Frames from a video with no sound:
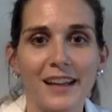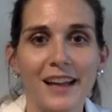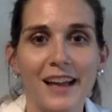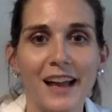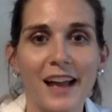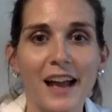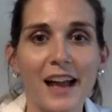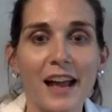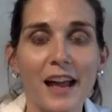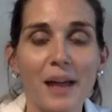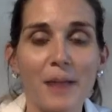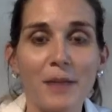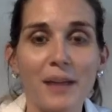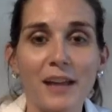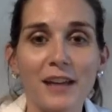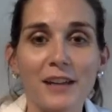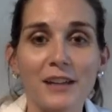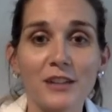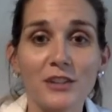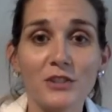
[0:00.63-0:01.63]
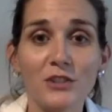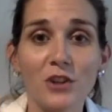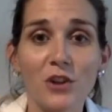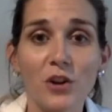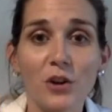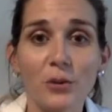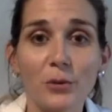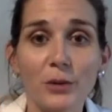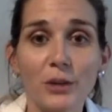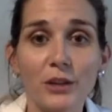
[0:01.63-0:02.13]
Hi, I'm Hannah Causseaux,
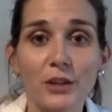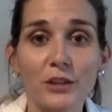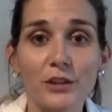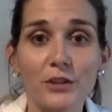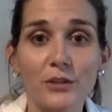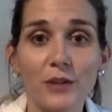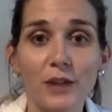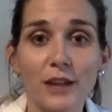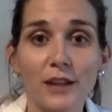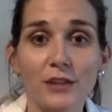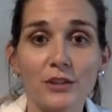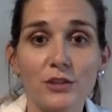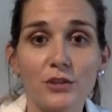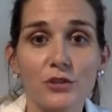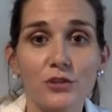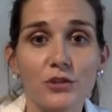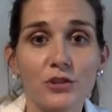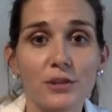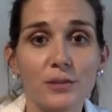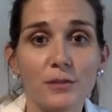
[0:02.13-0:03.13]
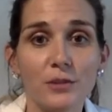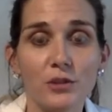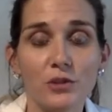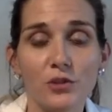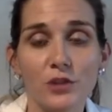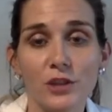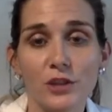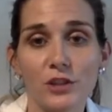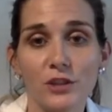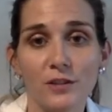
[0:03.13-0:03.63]
and we're going to do a suture
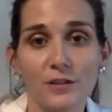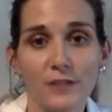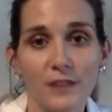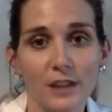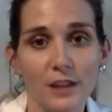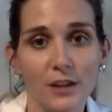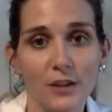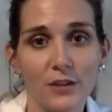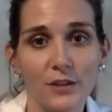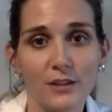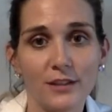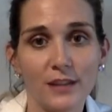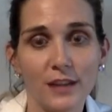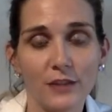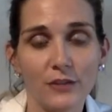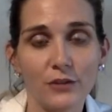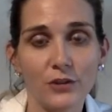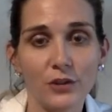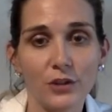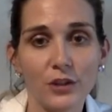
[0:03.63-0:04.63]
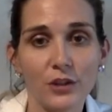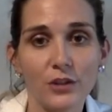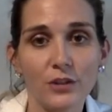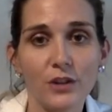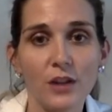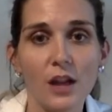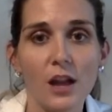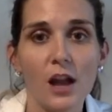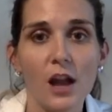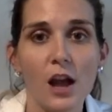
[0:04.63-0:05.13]
demonstration video this afternoon.
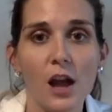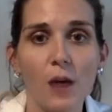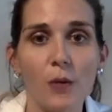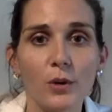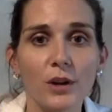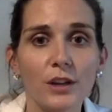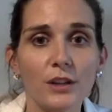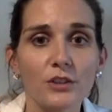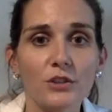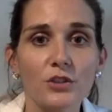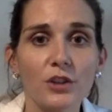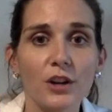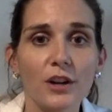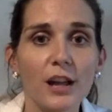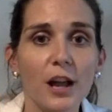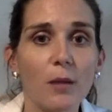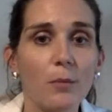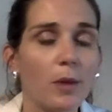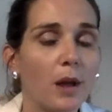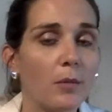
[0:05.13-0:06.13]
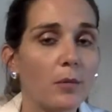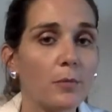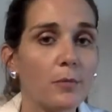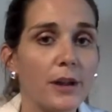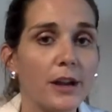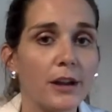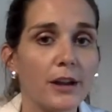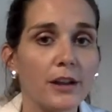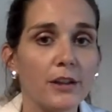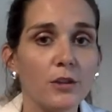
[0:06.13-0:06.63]
We're going to start out by
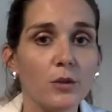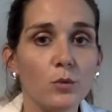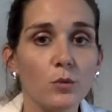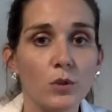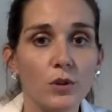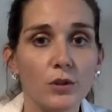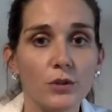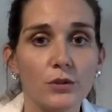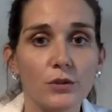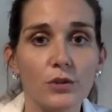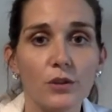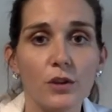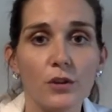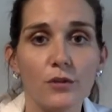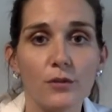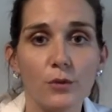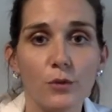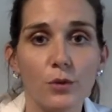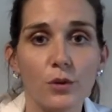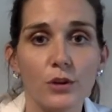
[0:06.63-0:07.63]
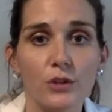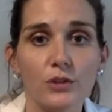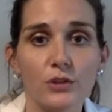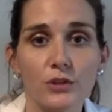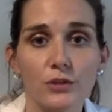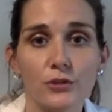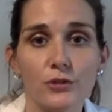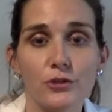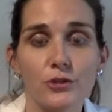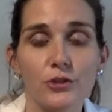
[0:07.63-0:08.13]
preparing the wound for
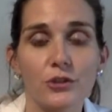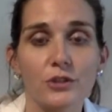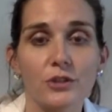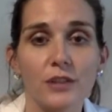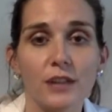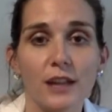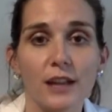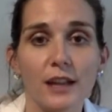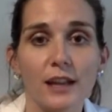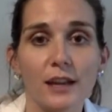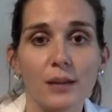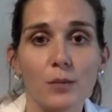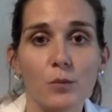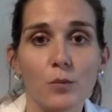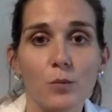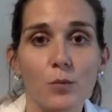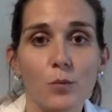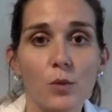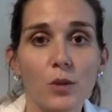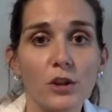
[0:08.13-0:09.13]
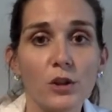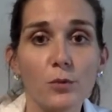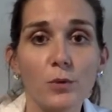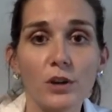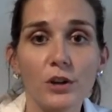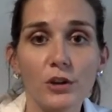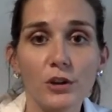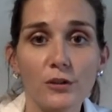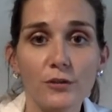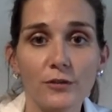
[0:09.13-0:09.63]
sutures, and what you want
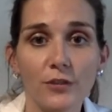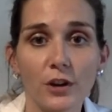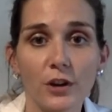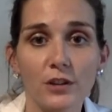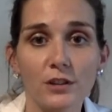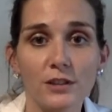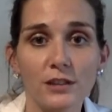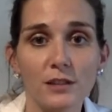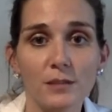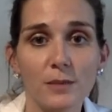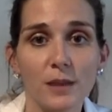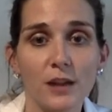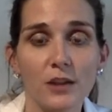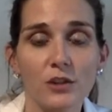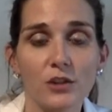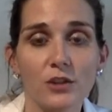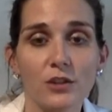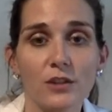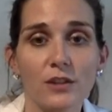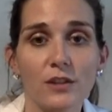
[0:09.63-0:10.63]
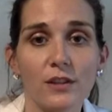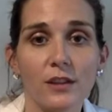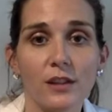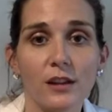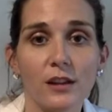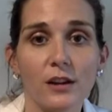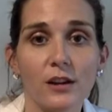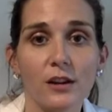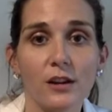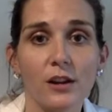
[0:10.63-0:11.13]
to do first is make sure that
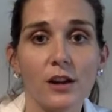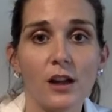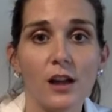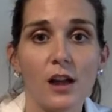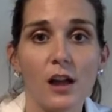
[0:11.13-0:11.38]
there